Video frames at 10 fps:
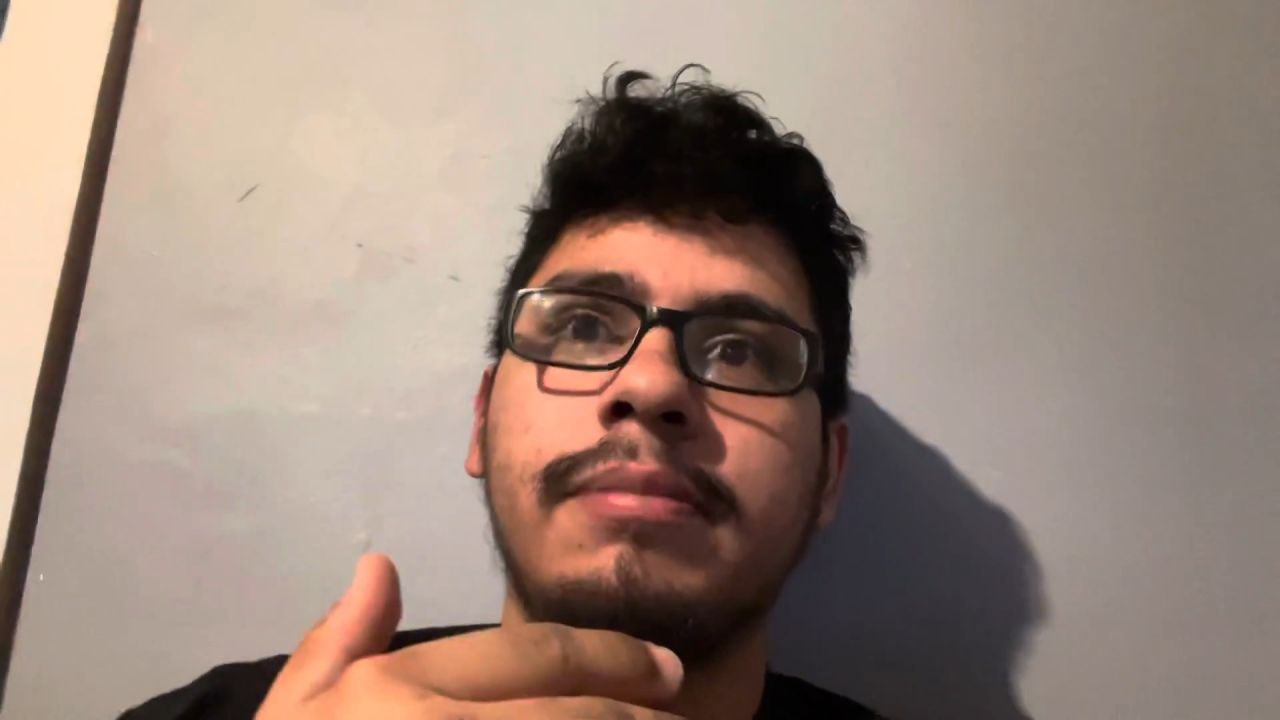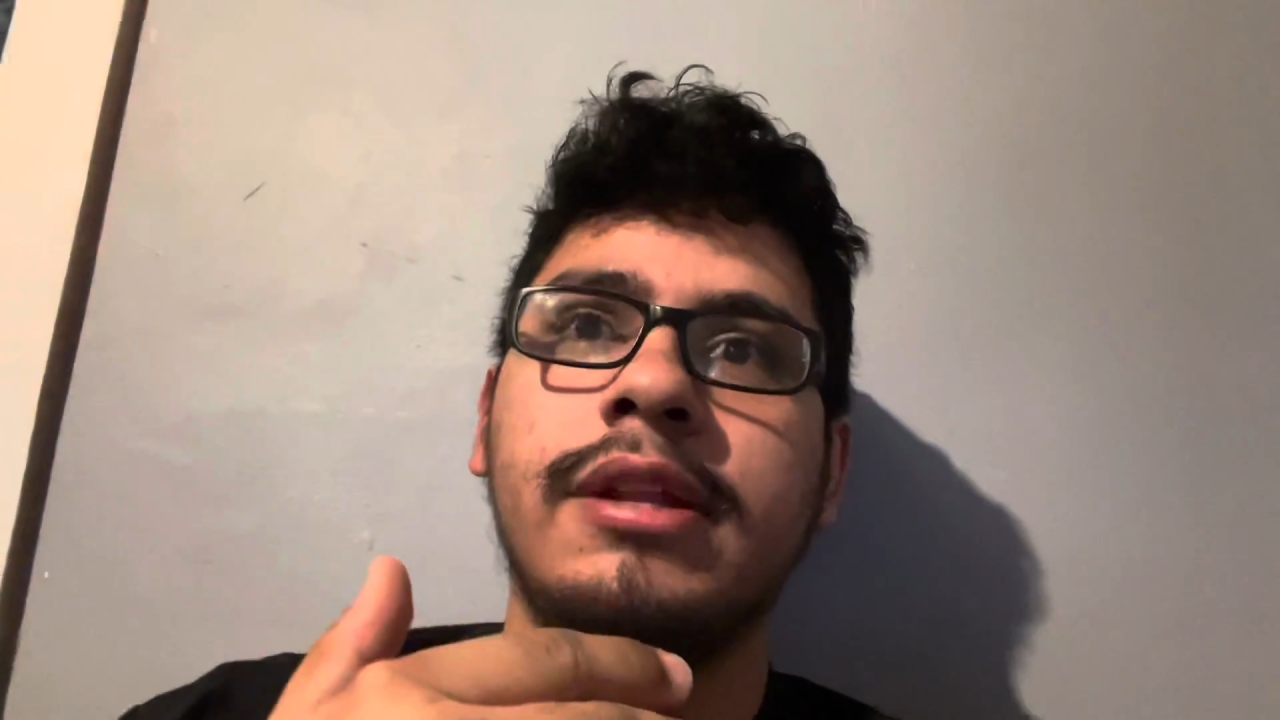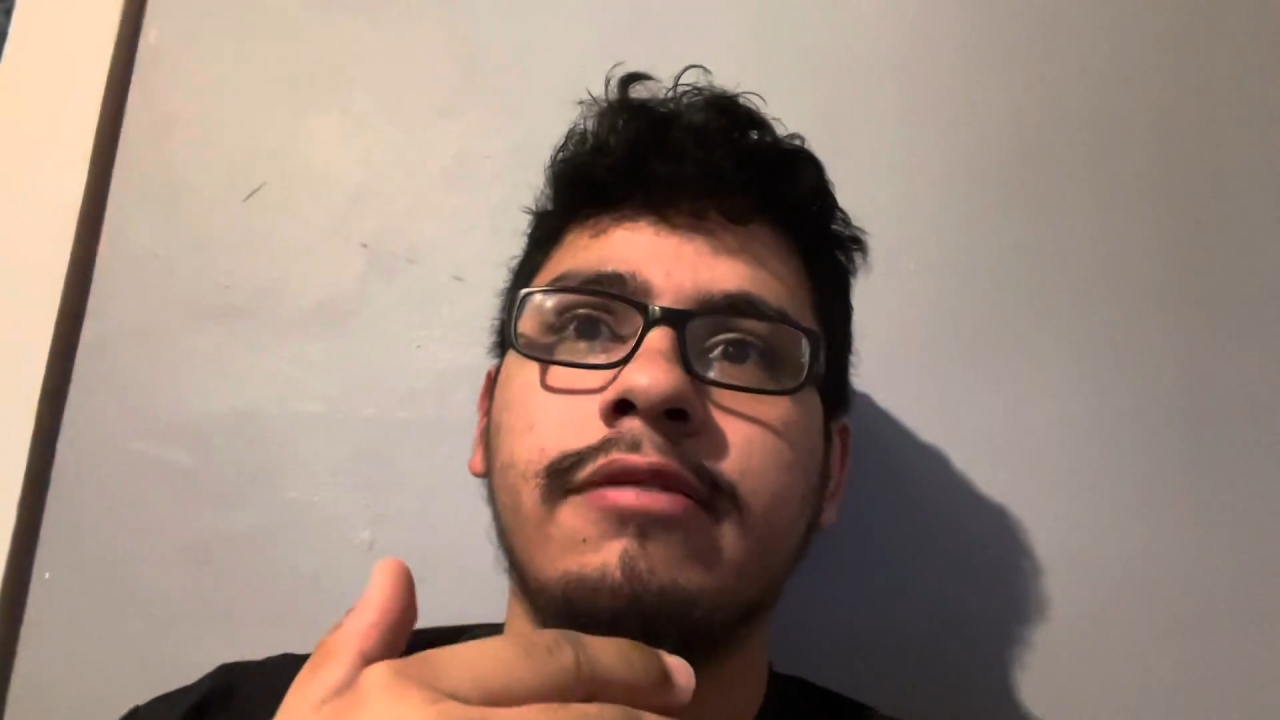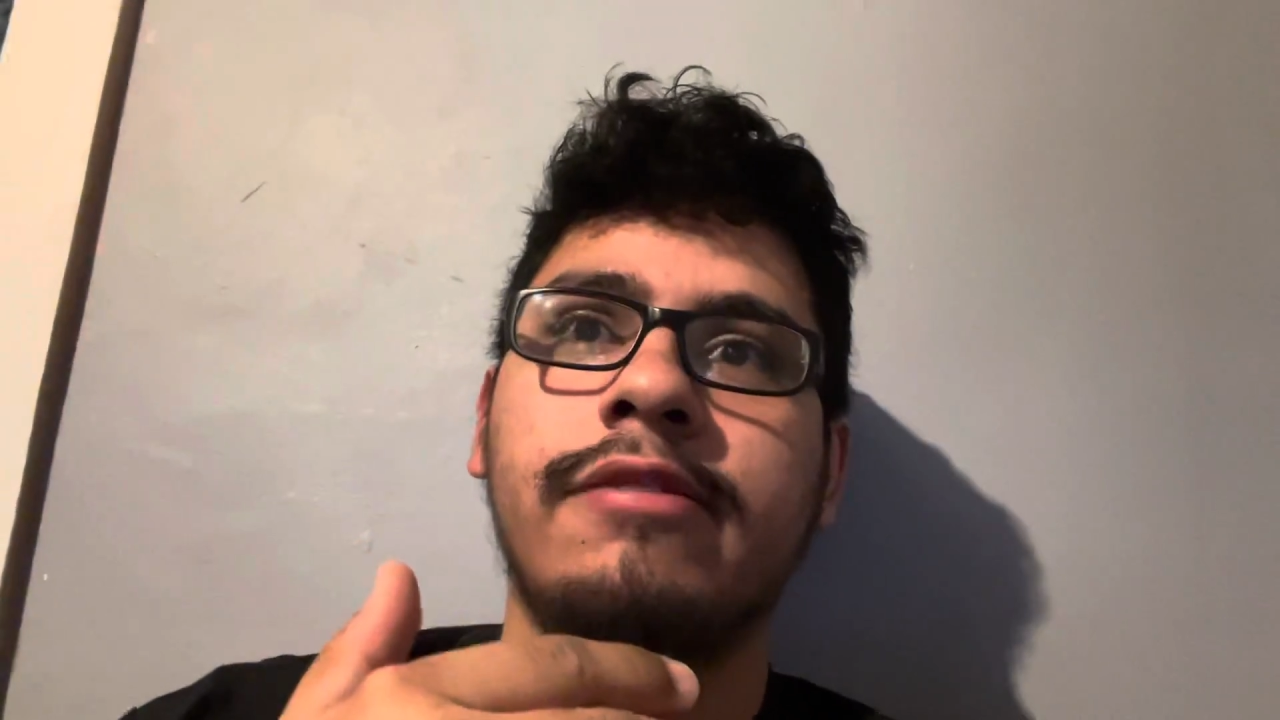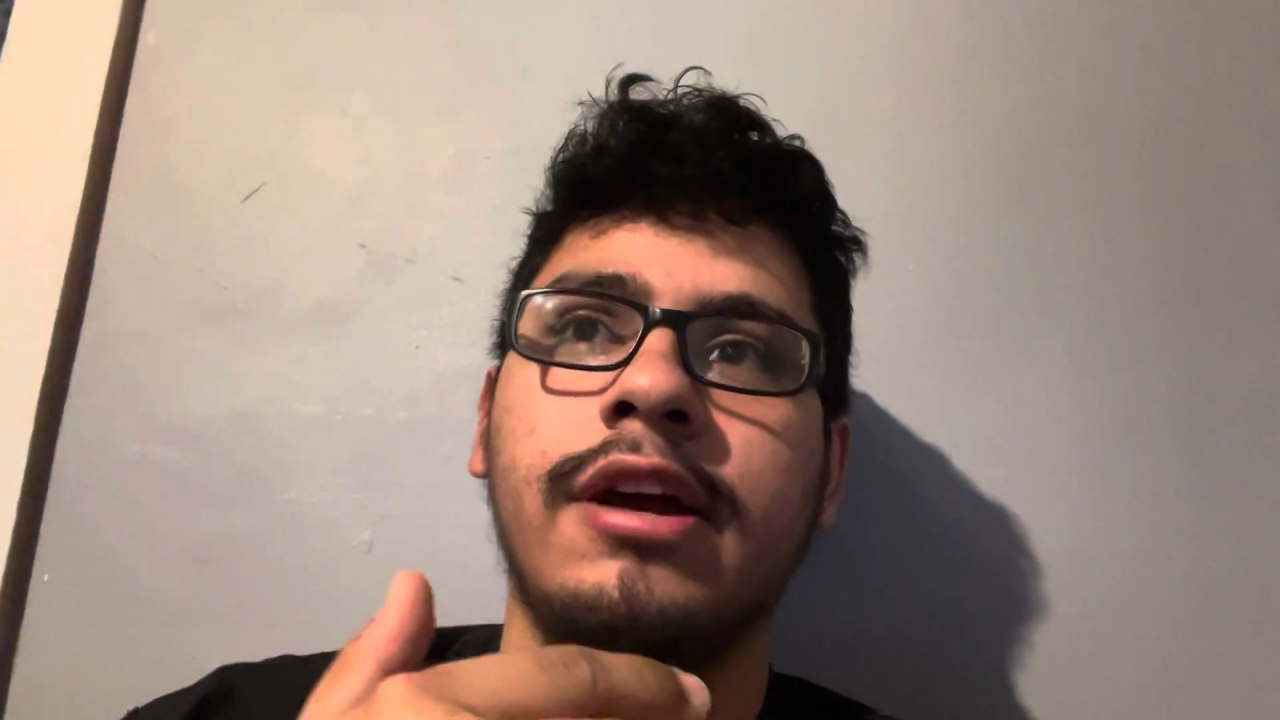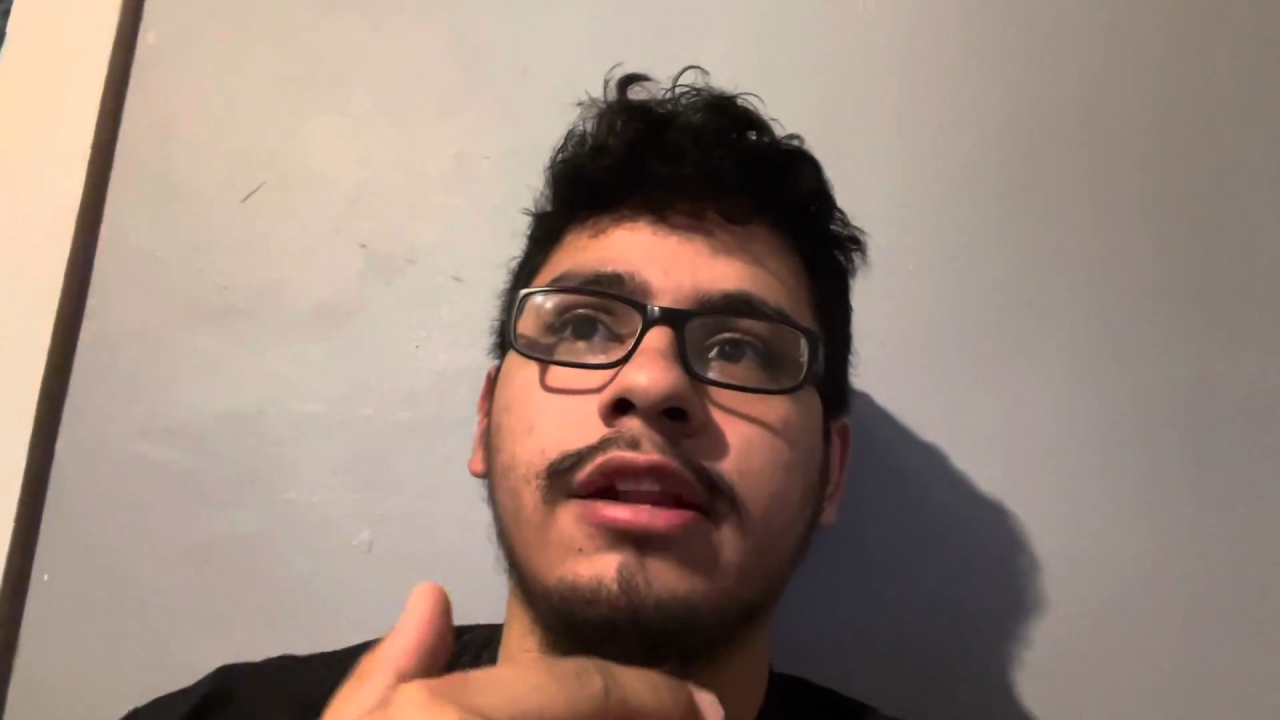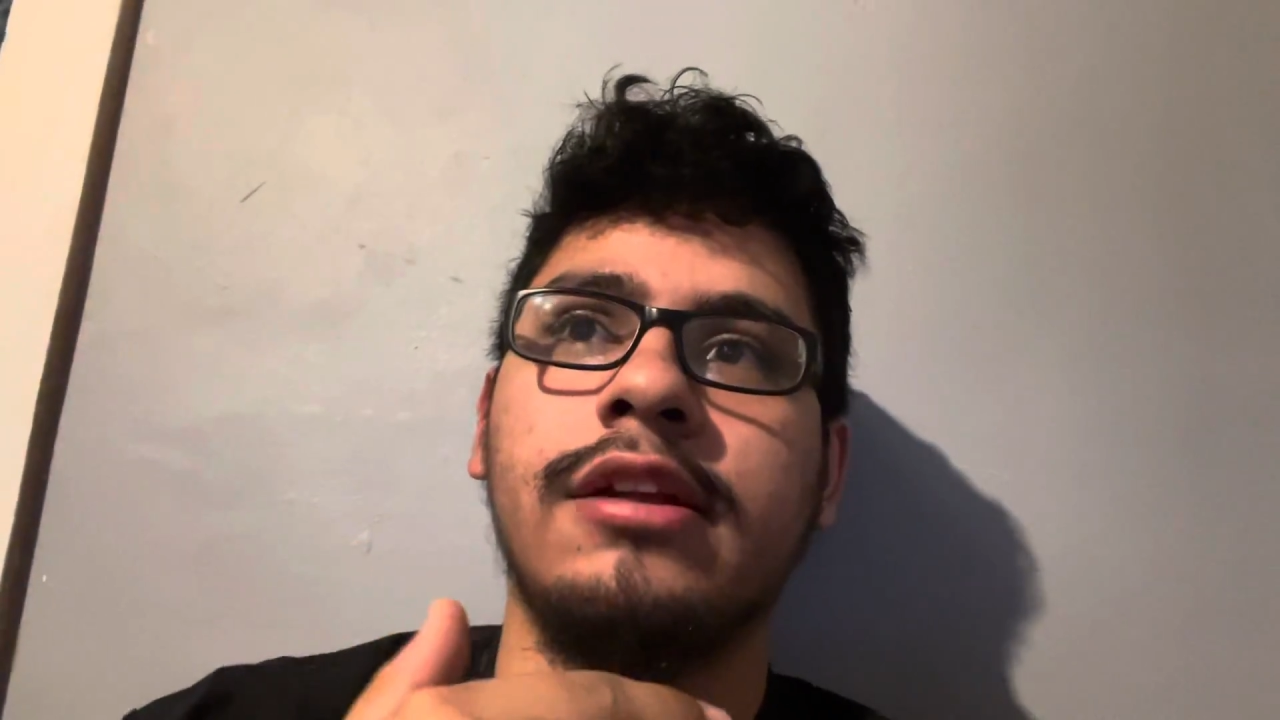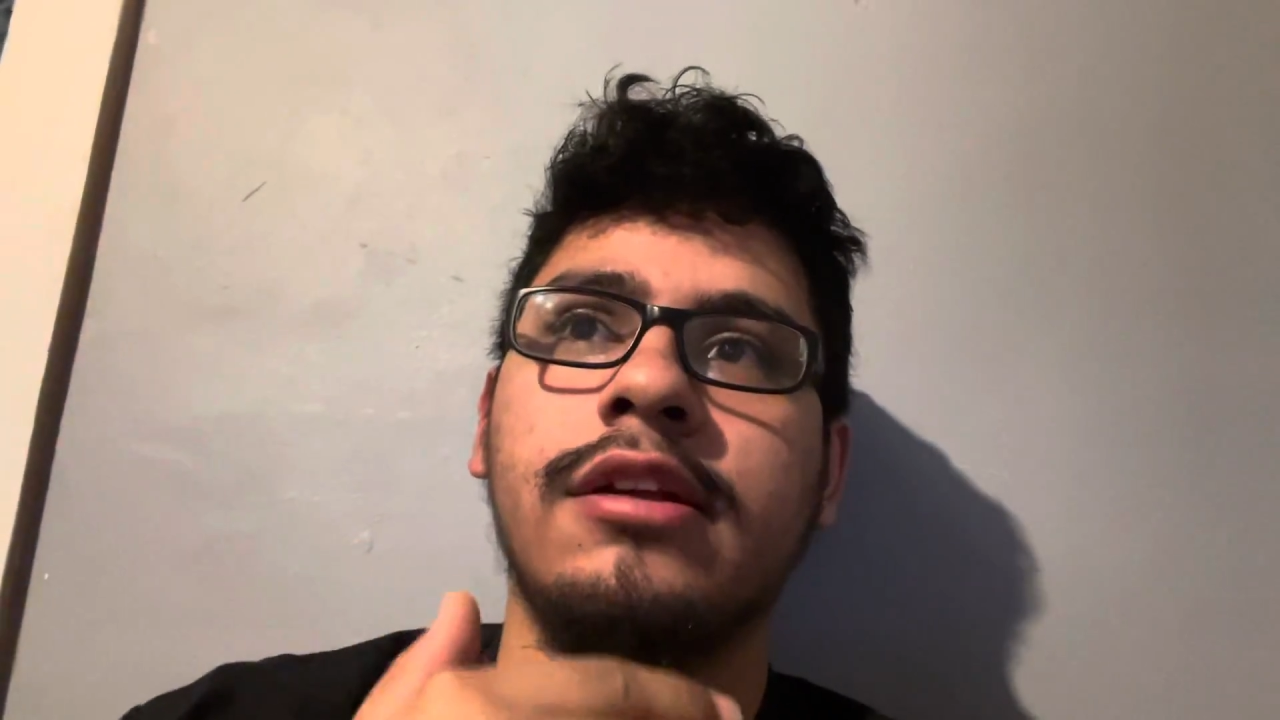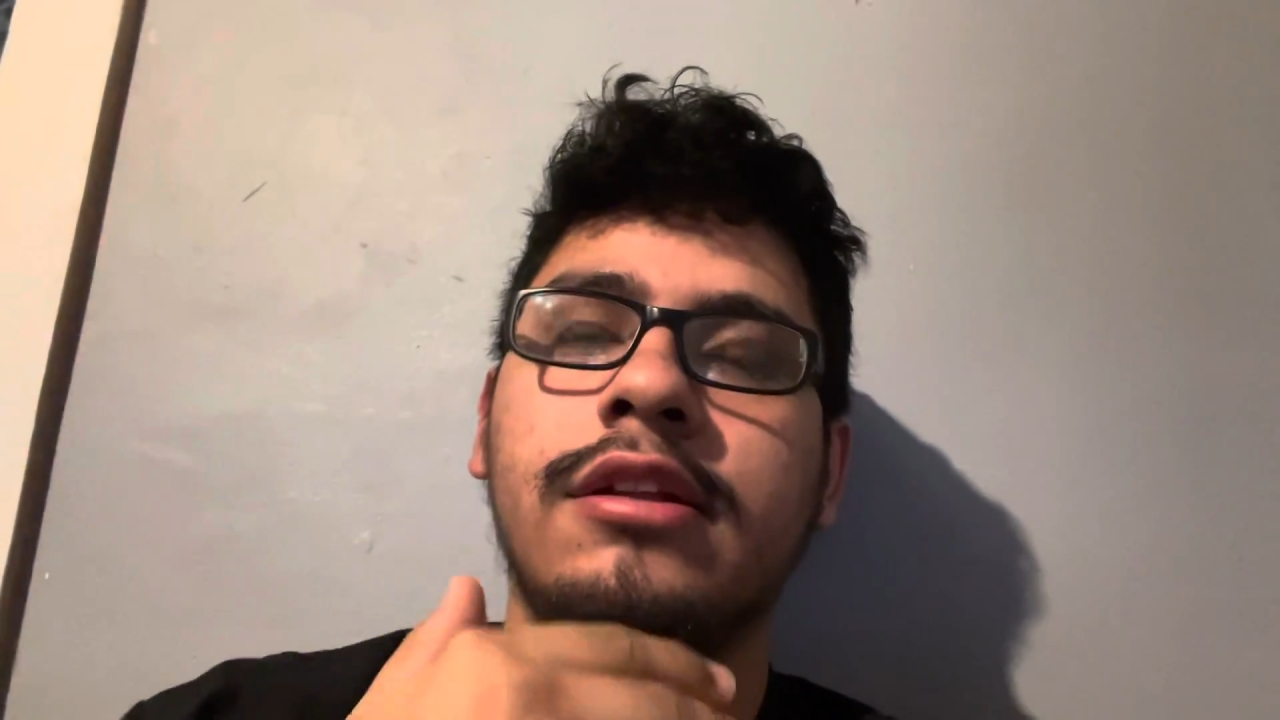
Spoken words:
be defined,